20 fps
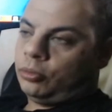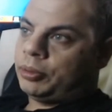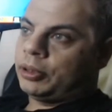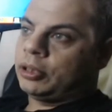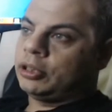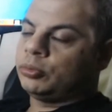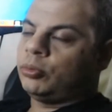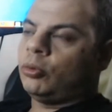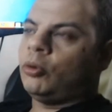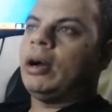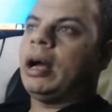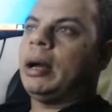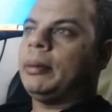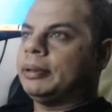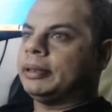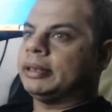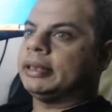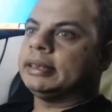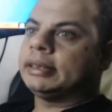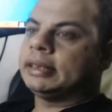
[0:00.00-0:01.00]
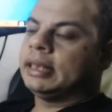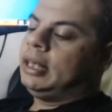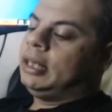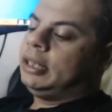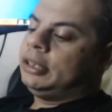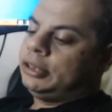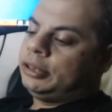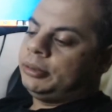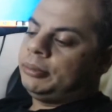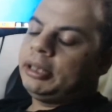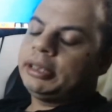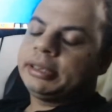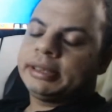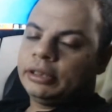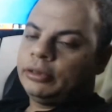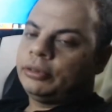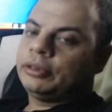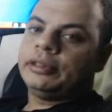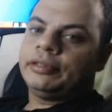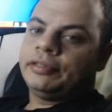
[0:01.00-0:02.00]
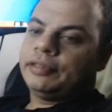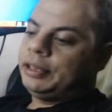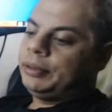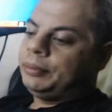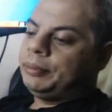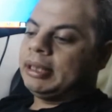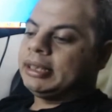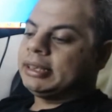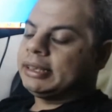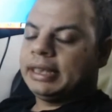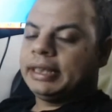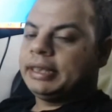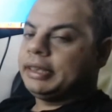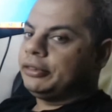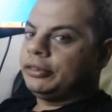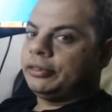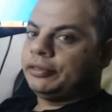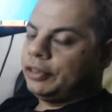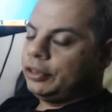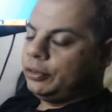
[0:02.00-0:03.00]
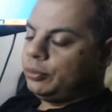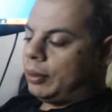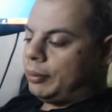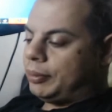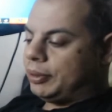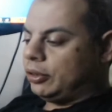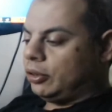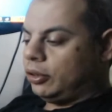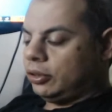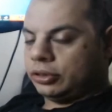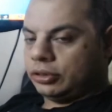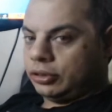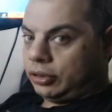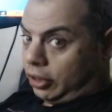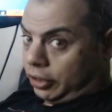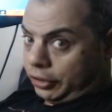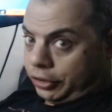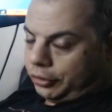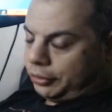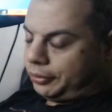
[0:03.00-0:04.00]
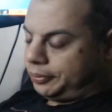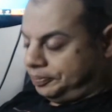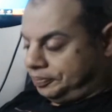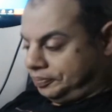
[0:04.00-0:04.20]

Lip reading: because what will happen is you may sit in on a few webinars that I do